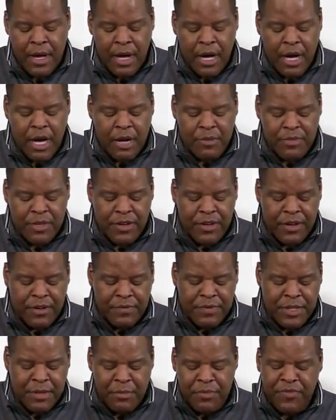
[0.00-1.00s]

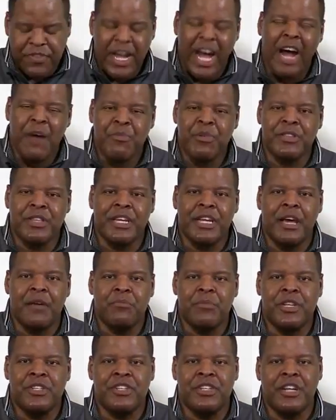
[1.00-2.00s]
The copper that I
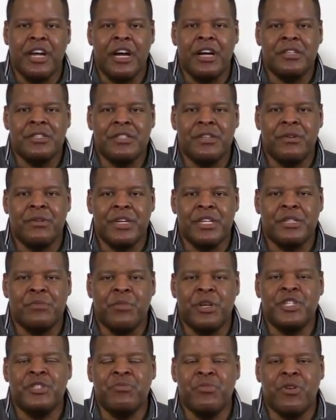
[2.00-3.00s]
mentioned also is
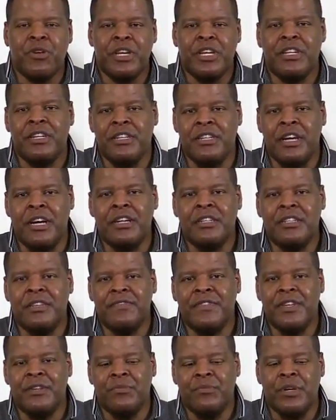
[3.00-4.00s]
much more
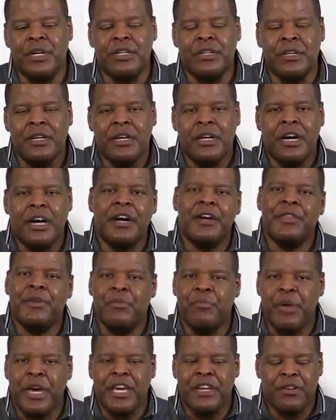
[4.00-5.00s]
conductive than what
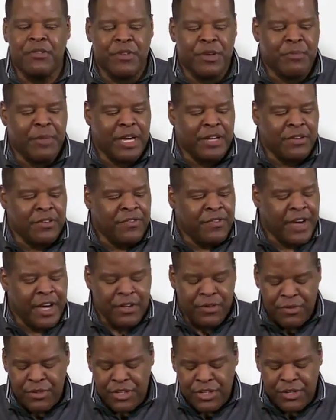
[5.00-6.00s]
other battery
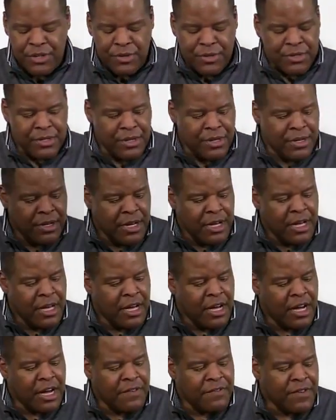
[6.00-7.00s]
manufacturers use.
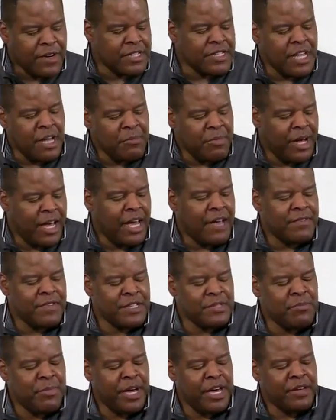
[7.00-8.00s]
For example, I have
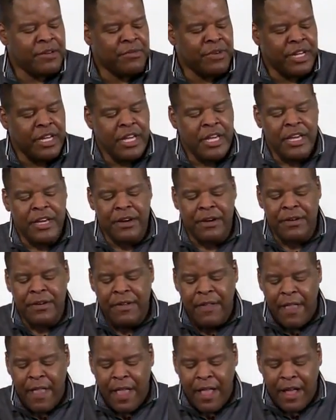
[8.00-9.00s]
this battery here.
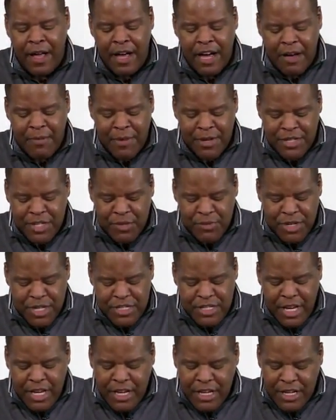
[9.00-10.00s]
I just
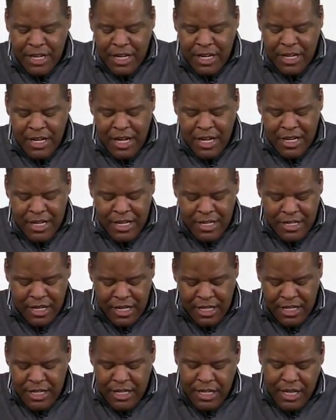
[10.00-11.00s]
want to take
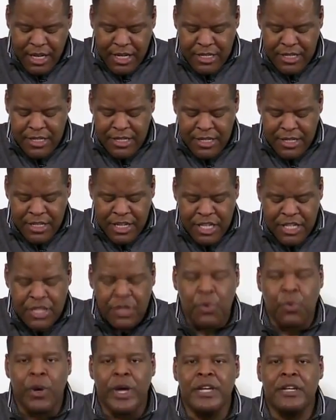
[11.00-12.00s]
a look at just
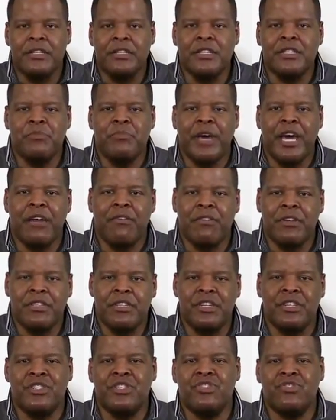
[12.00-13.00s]
the way that this battery is
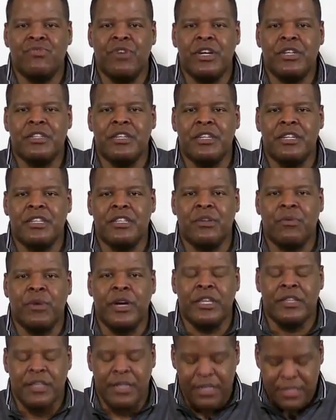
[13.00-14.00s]
constructed and the
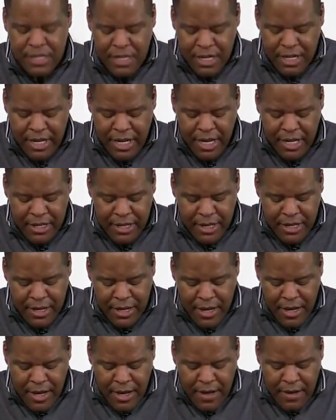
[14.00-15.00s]
way that it's connected.
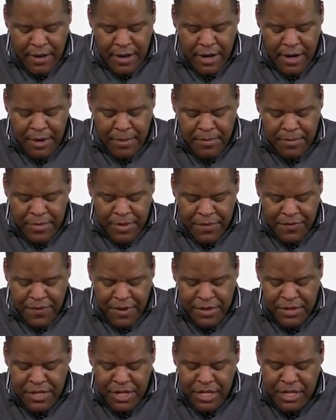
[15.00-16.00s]
The
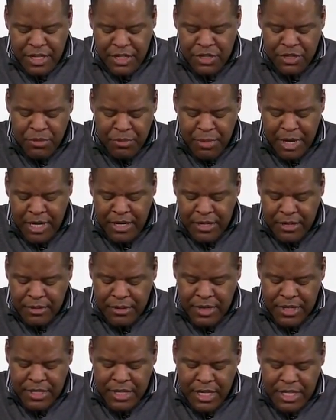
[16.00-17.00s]
first thing that you may
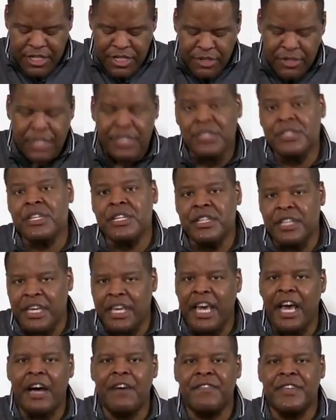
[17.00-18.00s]
notice that you can see the
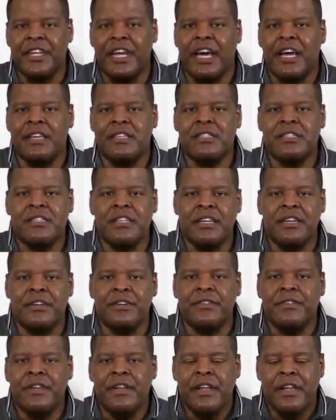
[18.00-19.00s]
galvanized
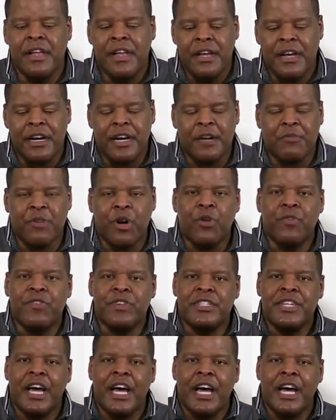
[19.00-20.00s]
steel.
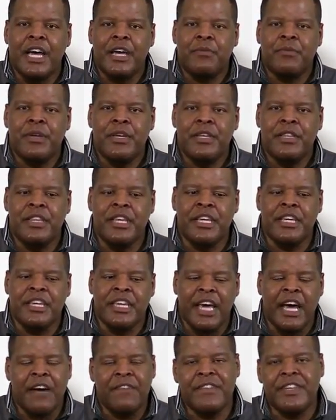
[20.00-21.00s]
Over time, the
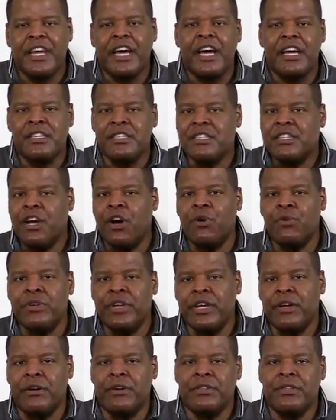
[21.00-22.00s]
galvanized
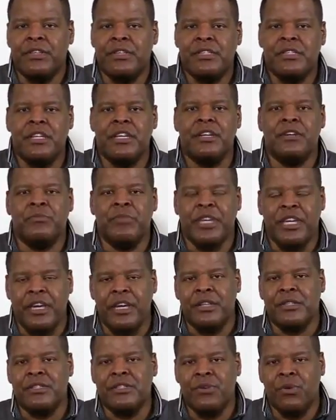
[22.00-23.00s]
coating on this steel
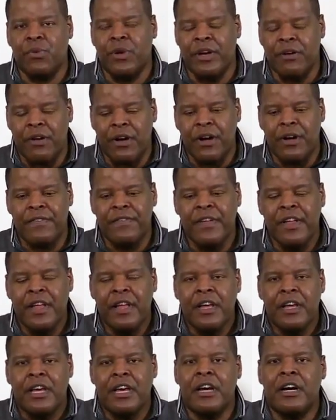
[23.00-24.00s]
begins to wear off,
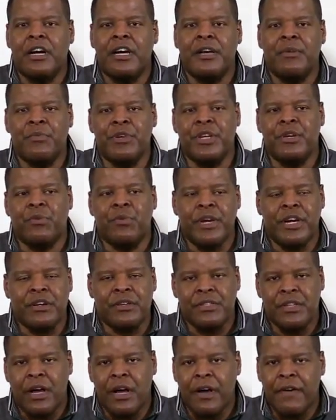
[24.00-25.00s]
and when it
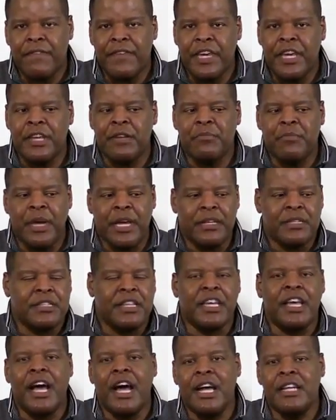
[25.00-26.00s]
wears off, it makes
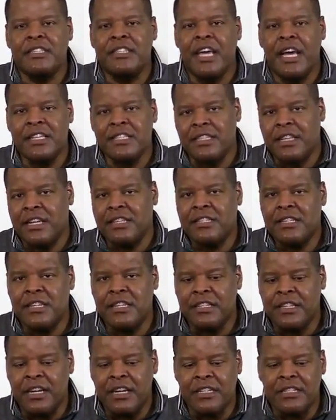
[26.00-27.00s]
the contacts less
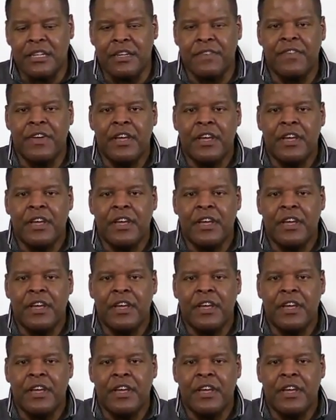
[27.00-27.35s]
conductive,